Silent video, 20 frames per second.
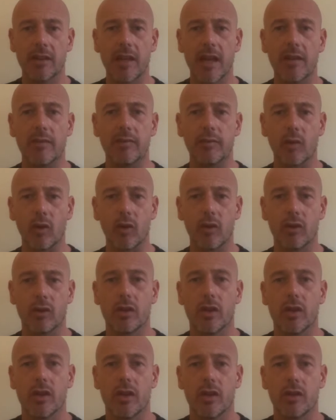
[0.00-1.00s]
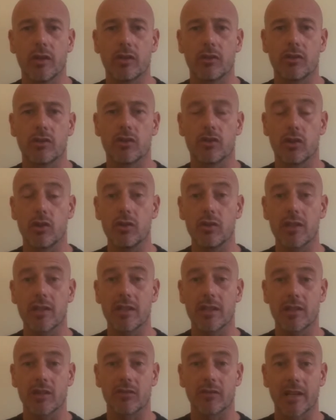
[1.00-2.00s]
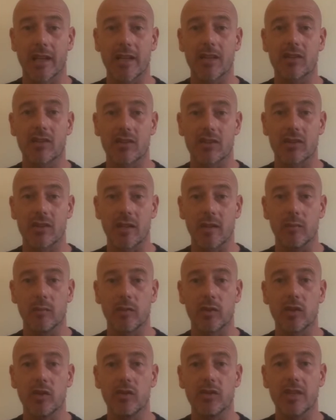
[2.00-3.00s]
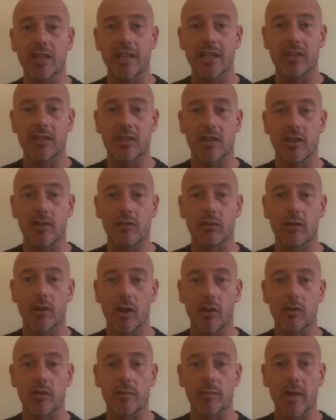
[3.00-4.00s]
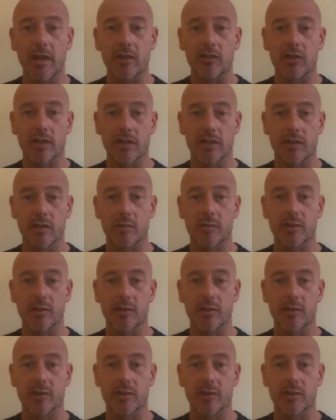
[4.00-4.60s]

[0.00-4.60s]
Therefore, due to this relationship, using external load metrics